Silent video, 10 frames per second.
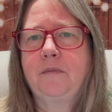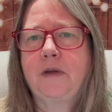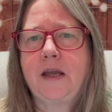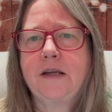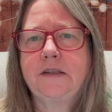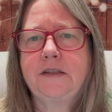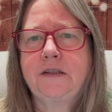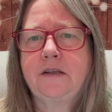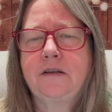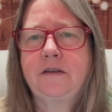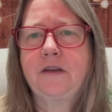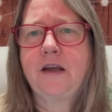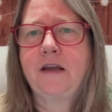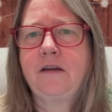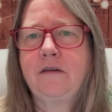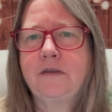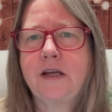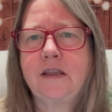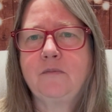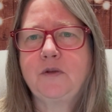Yes, they
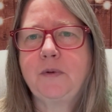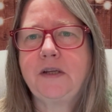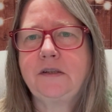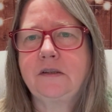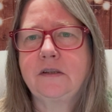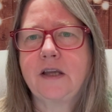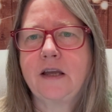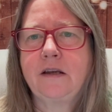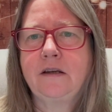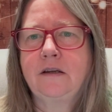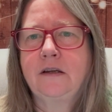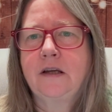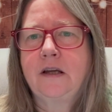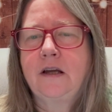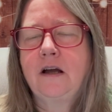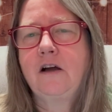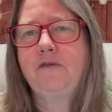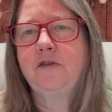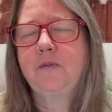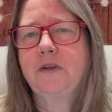take them to pieces again
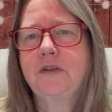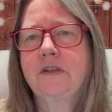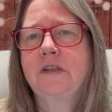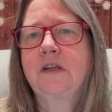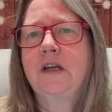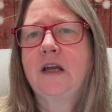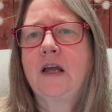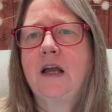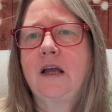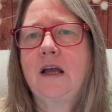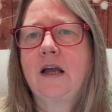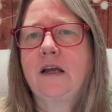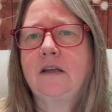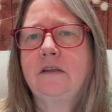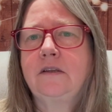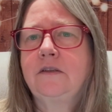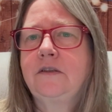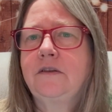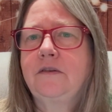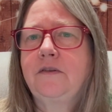afterwards, and
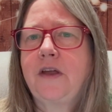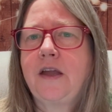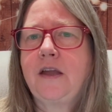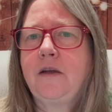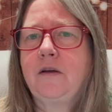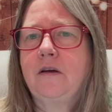they